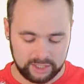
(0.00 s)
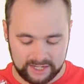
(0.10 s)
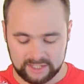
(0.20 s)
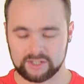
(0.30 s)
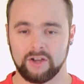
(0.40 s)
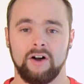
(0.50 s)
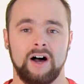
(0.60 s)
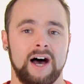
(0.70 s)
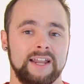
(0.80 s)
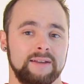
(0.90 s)
links are
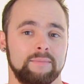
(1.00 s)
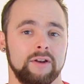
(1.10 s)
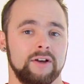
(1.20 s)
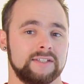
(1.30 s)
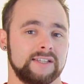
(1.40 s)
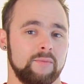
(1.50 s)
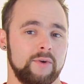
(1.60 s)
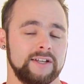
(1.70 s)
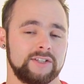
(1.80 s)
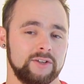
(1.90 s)
hiding below
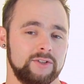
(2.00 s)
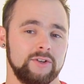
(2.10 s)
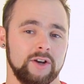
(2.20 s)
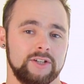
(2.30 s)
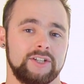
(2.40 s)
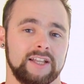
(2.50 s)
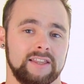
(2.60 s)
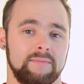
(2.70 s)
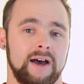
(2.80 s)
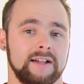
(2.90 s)
somewhere, so do go check
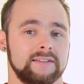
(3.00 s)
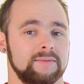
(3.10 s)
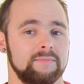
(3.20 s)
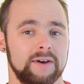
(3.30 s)
them out.